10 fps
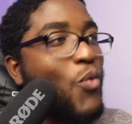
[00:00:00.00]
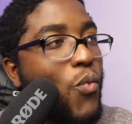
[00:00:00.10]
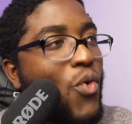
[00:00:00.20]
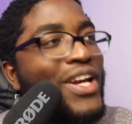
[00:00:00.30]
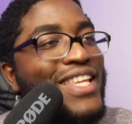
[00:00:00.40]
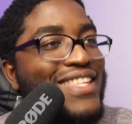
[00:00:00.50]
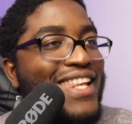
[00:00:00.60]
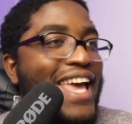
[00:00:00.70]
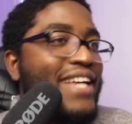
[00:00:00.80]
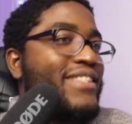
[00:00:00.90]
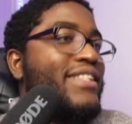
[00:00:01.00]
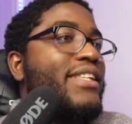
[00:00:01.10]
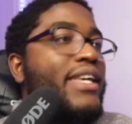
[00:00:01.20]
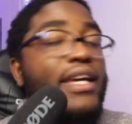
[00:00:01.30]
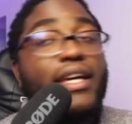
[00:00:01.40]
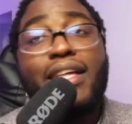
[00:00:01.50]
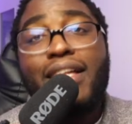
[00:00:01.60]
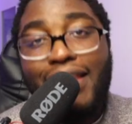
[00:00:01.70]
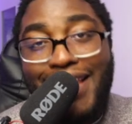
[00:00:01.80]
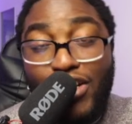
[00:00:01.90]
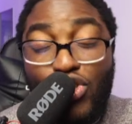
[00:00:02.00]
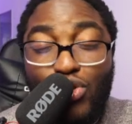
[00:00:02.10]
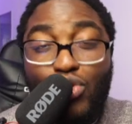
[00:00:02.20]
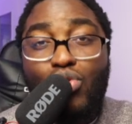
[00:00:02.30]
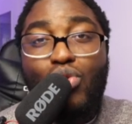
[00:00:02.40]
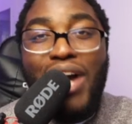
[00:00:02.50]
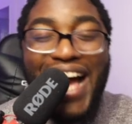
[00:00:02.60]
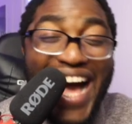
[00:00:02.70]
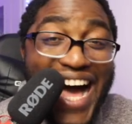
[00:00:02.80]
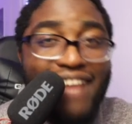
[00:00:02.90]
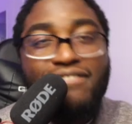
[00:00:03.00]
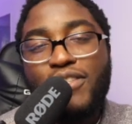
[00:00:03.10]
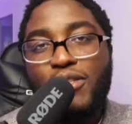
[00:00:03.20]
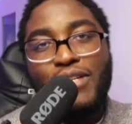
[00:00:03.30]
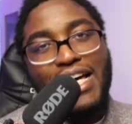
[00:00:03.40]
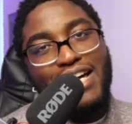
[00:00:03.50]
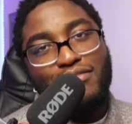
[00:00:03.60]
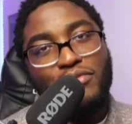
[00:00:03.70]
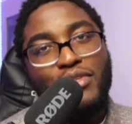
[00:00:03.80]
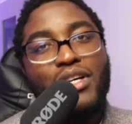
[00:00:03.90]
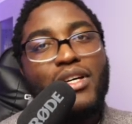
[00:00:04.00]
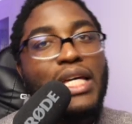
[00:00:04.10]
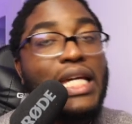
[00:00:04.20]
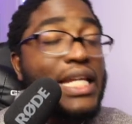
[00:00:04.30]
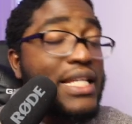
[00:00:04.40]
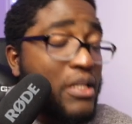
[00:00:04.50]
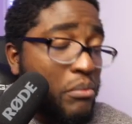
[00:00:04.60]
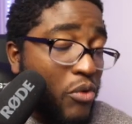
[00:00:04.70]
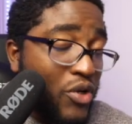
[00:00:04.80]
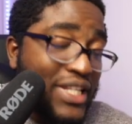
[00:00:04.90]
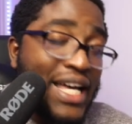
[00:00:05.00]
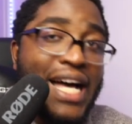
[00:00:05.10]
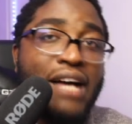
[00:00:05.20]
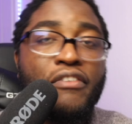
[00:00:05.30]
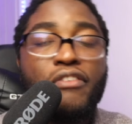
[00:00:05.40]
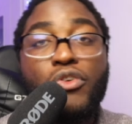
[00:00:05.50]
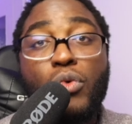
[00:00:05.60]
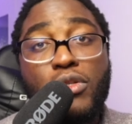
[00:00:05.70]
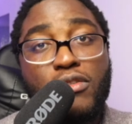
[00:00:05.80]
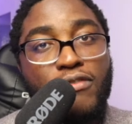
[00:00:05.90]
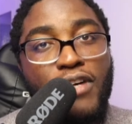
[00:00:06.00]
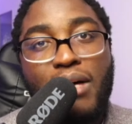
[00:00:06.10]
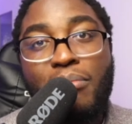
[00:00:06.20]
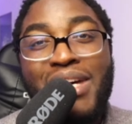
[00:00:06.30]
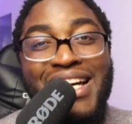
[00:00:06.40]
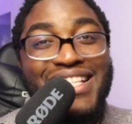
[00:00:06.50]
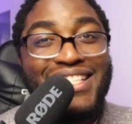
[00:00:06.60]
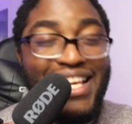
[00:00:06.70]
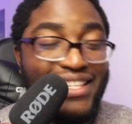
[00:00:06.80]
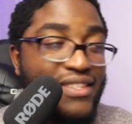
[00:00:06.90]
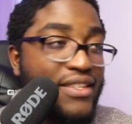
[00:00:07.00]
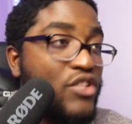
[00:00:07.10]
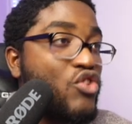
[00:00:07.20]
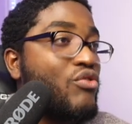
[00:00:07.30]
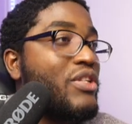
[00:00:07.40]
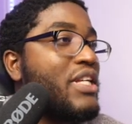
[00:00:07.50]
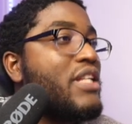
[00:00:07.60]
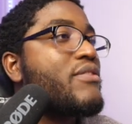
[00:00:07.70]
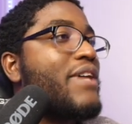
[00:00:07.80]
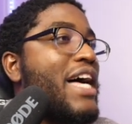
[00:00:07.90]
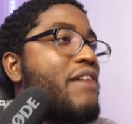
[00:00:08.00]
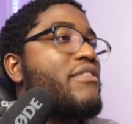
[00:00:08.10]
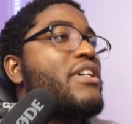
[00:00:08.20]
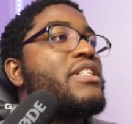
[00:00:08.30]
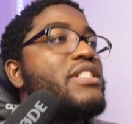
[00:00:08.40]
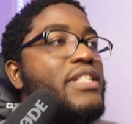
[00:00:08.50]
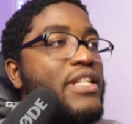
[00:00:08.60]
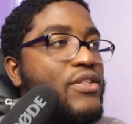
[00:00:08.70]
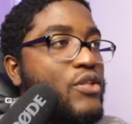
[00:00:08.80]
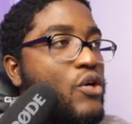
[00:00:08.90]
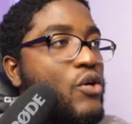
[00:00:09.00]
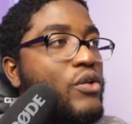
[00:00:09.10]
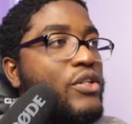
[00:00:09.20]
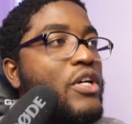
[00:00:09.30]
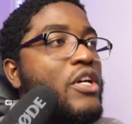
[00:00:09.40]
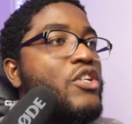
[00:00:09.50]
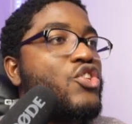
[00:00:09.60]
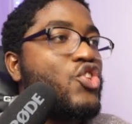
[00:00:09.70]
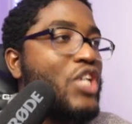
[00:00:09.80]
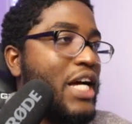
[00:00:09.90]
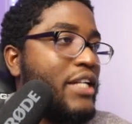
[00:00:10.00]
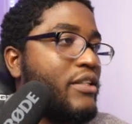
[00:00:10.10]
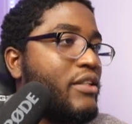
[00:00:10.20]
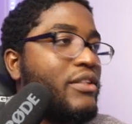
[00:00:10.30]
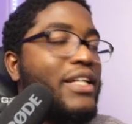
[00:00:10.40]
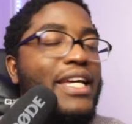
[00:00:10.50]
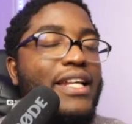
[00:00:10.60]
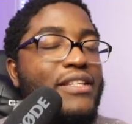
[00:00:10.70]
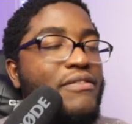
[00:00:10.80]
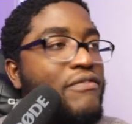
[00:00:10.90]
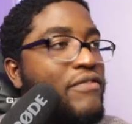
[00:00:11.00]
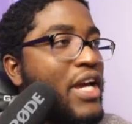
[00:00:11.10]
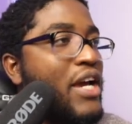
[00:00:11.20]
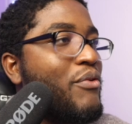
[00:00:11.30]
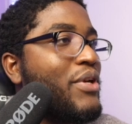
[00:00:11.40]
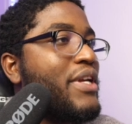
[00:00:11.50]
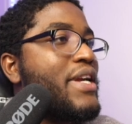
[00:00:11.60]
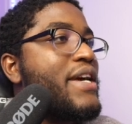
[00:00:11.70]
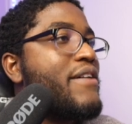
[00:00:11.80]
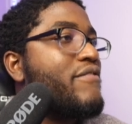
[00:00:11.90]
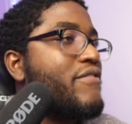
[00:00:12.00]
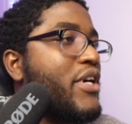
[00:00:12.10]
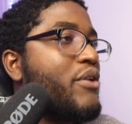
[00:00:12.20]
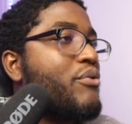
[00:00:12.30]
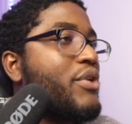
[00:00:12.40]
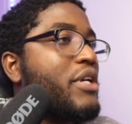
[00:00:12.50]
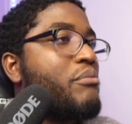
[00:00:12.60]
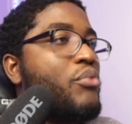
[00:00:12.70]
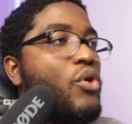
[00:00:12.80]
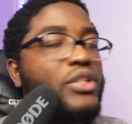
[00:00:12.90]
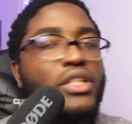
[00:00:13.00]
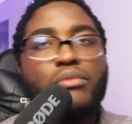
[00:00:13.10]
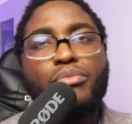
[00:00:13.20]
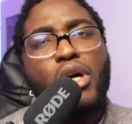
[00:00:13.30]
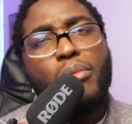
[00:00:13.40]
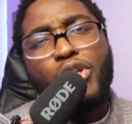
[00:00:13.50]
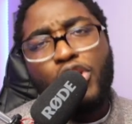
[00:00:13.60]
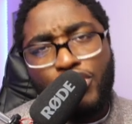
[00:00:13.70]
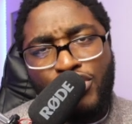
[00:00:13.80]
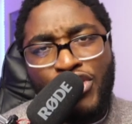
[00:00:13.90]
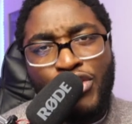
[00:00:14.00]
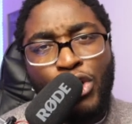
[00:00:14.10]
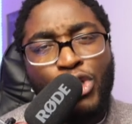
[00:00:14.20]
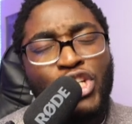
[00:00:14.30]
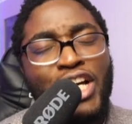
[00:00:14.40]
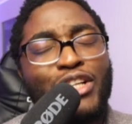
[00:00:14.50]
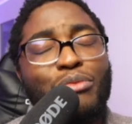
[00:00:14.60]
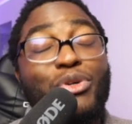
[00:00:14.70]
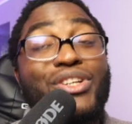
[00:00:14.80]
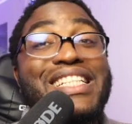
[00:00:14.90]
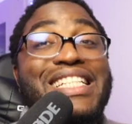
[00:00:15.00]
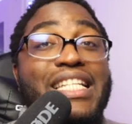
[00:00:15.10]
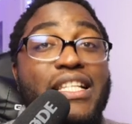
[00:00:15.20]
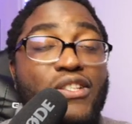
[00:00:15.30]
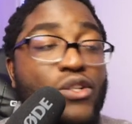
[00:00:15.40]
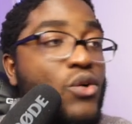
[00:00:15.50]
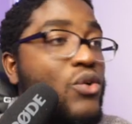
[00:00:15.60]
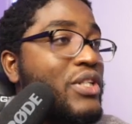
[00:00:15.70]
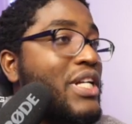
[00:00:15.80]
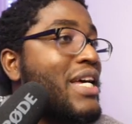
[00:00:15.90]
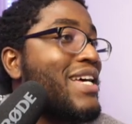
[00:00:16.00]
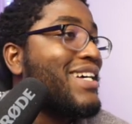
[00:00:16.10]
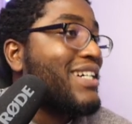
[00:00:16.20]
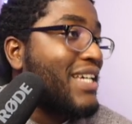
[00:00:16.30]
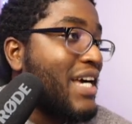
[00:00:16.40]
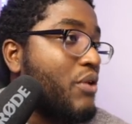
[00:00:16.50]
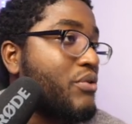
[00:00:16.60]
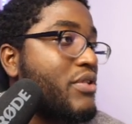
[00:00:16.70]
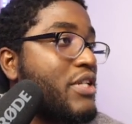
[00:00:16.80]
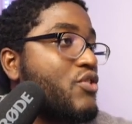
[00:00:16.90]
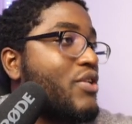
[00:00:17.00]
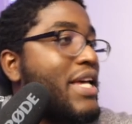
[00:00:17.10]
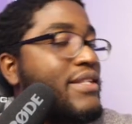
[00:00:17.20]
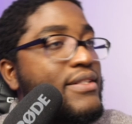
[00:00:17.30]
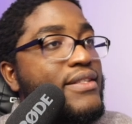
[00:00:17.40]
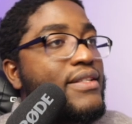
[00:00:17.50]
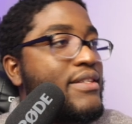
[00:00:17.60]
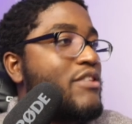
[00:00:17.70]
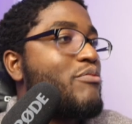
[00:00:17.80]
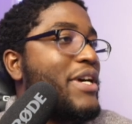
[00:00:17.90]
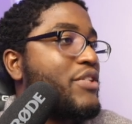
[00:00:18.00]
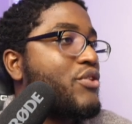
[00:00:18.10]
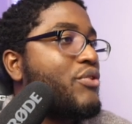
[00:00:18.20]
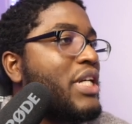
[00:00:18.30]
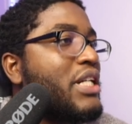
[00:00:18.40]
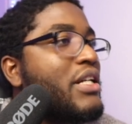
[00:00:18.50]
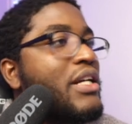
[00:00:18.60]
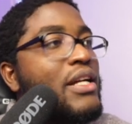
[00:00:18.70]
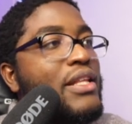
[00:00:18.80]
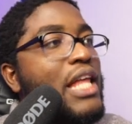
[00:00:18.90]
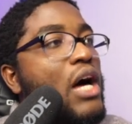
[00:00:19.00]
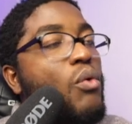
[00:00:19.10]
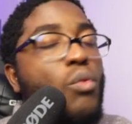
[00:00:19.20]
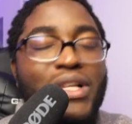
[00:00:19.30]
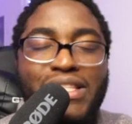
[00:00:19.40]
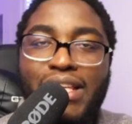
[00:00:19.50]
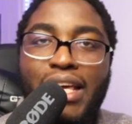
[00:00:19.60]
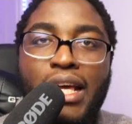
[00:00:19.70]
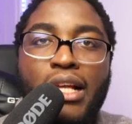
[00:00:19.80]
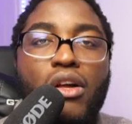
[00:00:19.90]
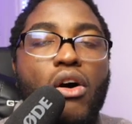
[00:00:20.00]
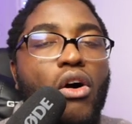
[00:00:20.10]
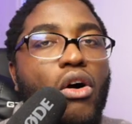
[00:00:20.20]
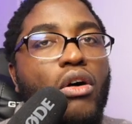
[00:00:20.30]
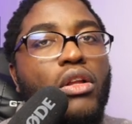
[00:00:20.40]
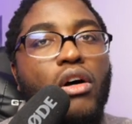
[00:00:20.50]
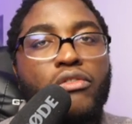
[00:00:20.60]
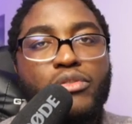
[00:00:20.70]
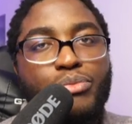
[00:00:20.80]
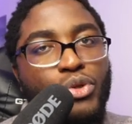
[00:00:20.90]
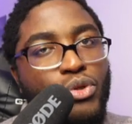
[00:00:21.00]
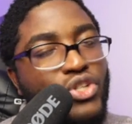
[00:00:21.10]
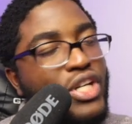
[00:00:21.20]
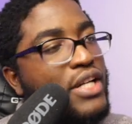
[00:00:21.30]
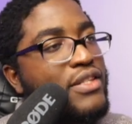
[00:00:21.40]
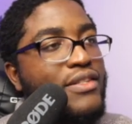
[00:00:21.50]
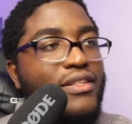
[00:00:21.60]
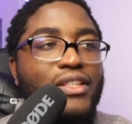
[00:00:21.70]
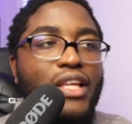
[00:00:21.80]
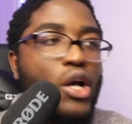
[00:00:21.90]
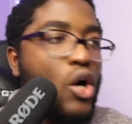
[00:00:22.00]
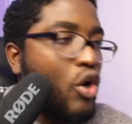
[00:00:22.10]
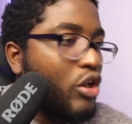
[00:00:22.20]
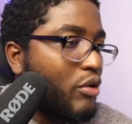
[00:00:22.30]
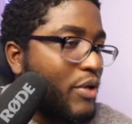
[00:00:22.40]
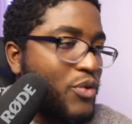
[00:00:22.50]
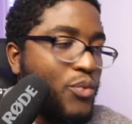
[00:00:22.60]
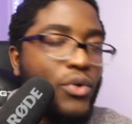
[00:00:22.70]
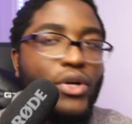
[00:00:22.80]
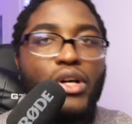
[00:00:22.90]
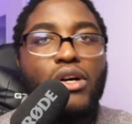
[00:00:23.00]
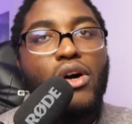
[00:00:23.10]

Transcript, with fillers: What is the next thing here that you have to have? It is a must have if you want to farm testnet. You need to have a Discord channel. It is very, very important. Probably not a Discord channel, but a Discord account. As you guys can see, this is my screen. Now, once again, all of the projects, they always work